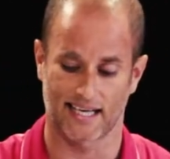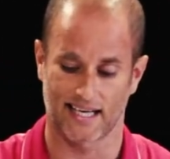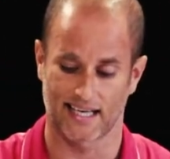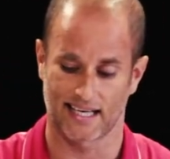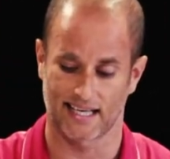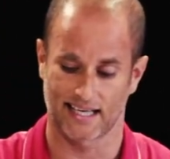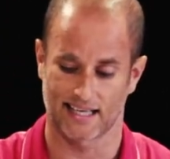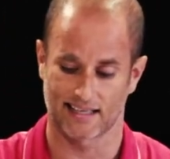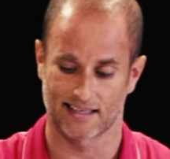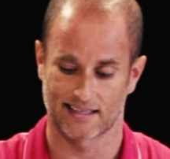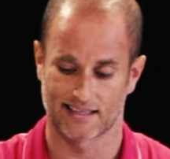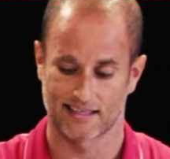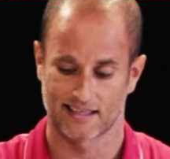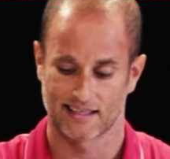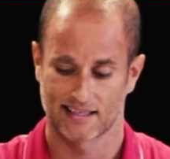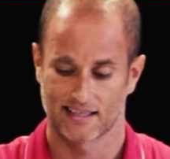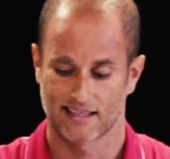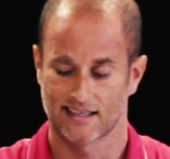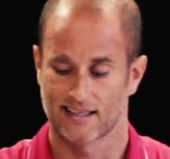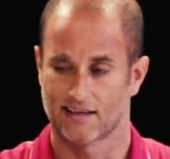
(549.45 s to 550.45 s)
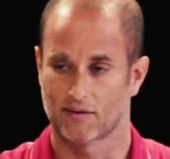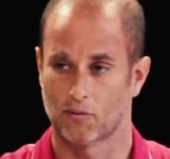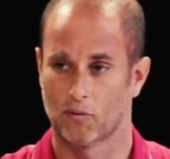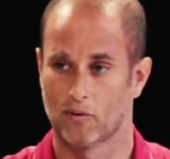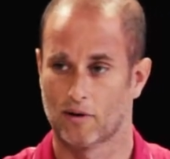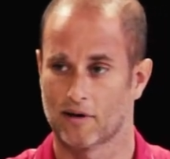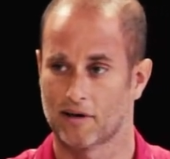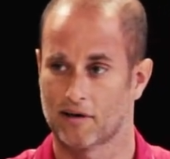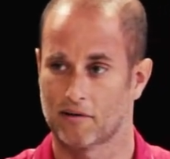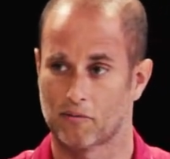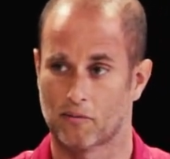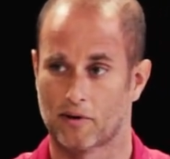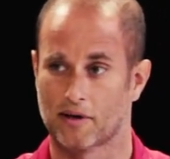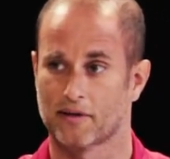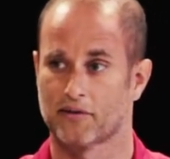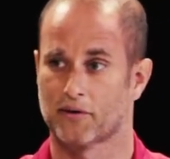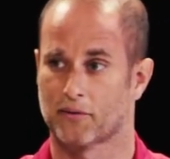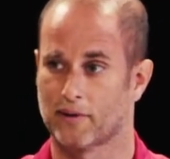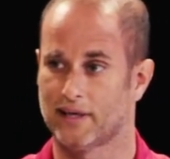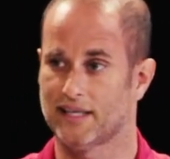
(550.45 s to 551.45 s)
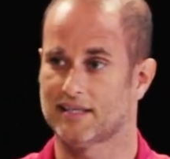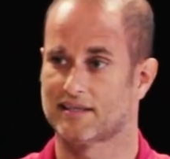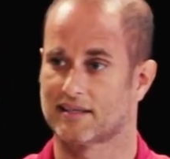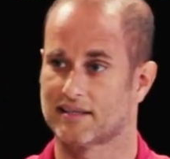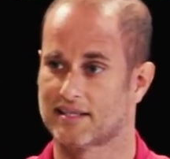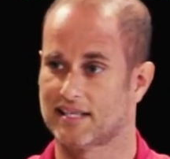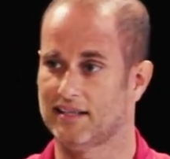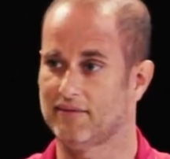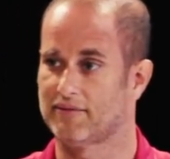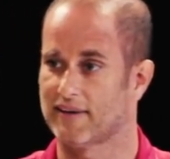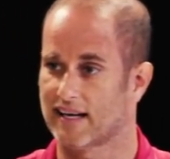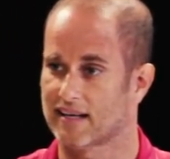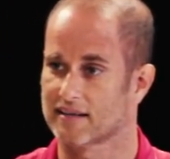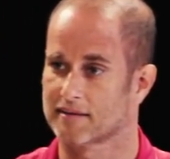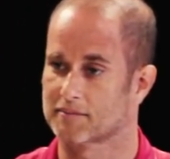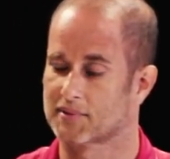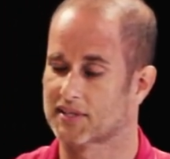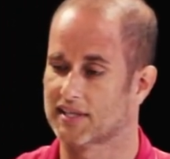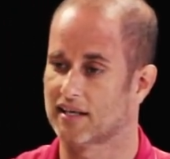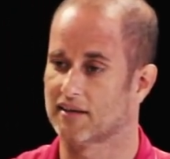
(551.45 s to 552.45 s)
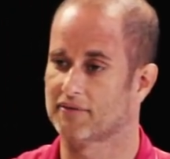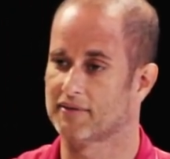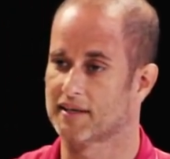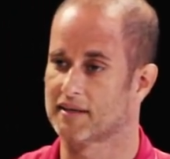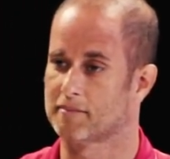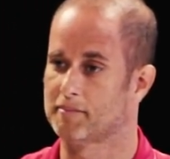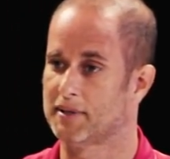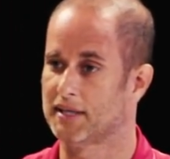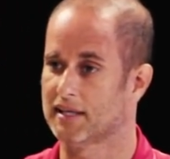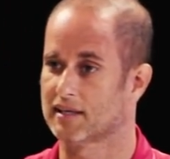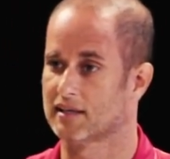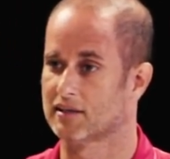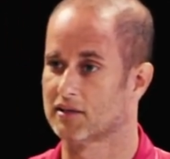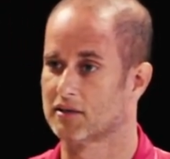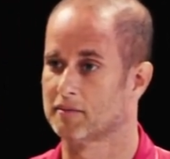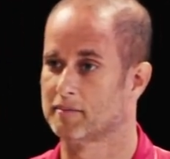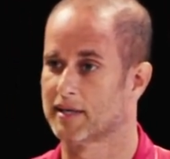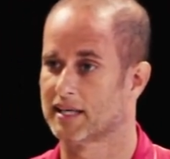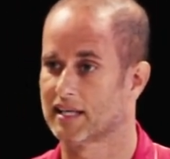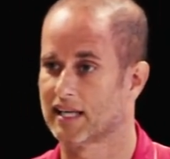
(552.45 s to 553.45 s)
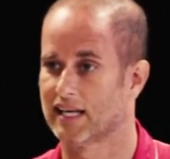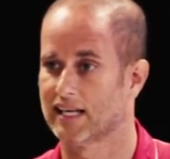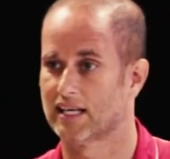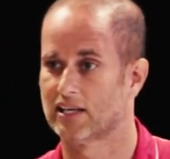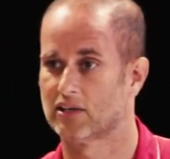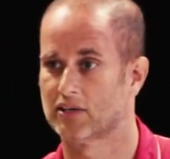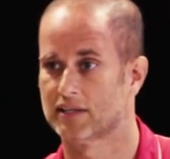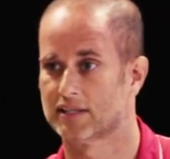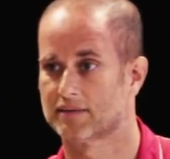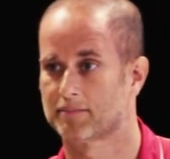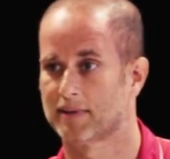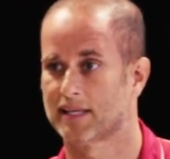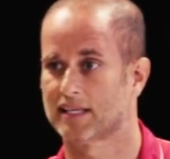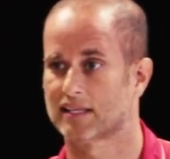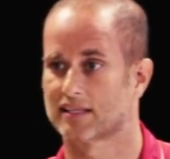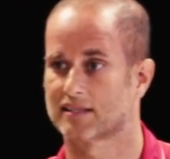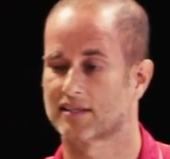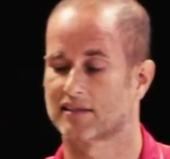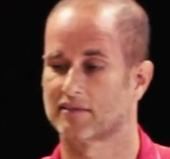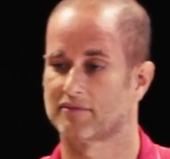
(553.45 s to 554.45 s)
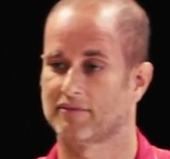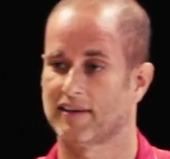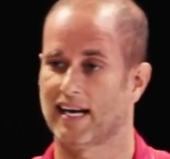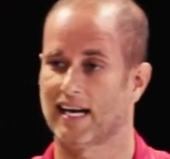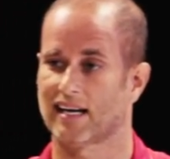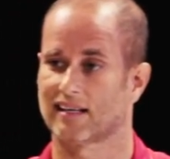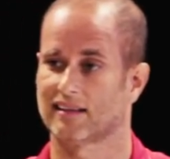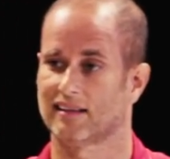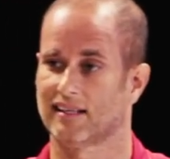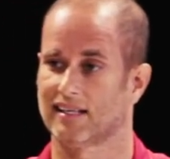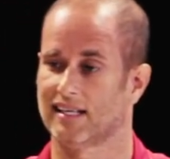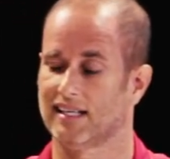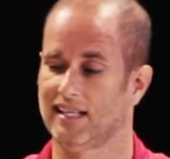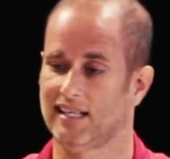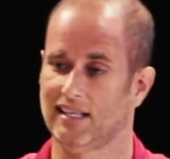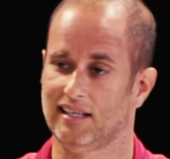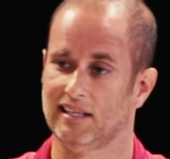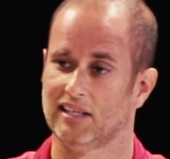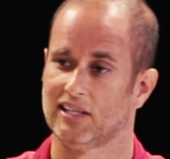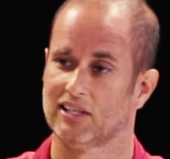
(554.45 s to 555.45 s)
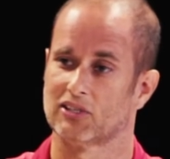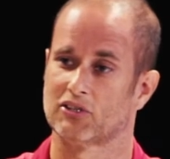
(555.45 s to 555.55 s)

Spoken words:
And one of the reasons he found himself in a pit a little bit later is because of the fact that he